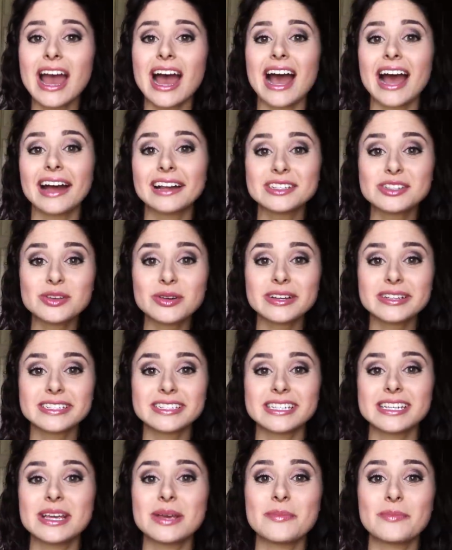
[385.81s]
As you can
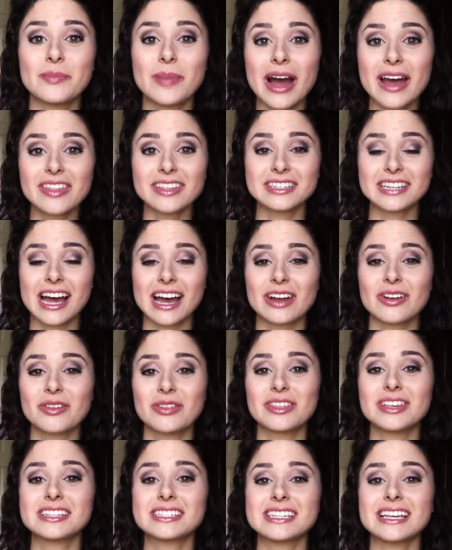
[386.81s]
see by the title,
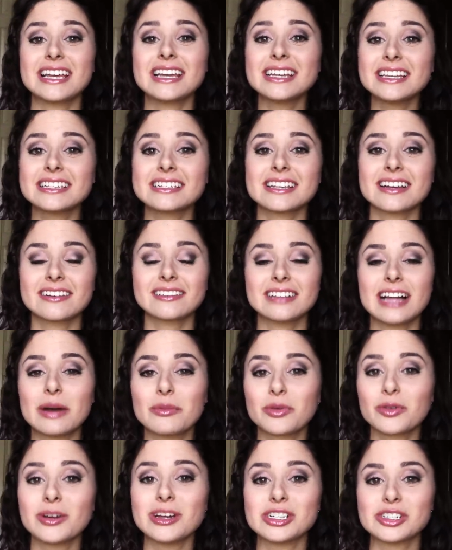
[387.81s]
this is a
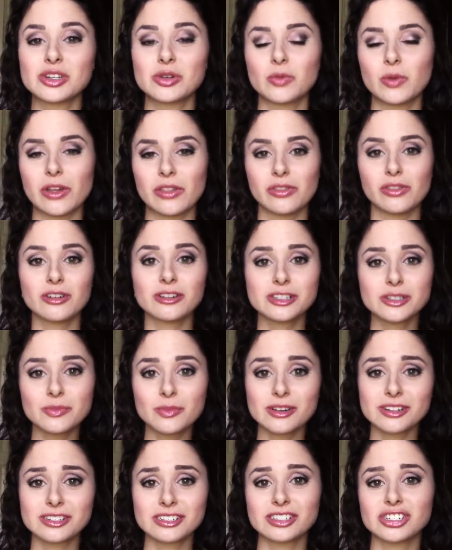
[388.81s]
collaboration with Nurse
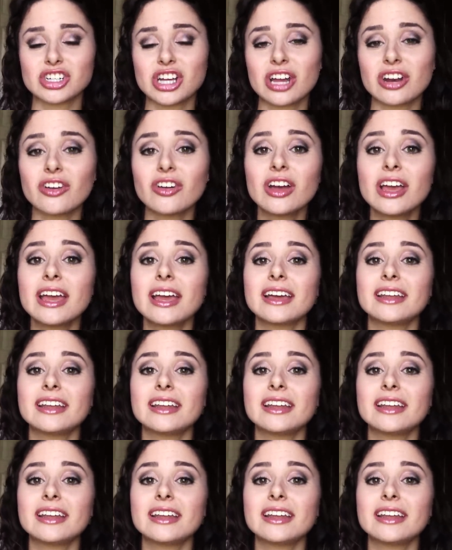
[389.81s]
Merce's channel,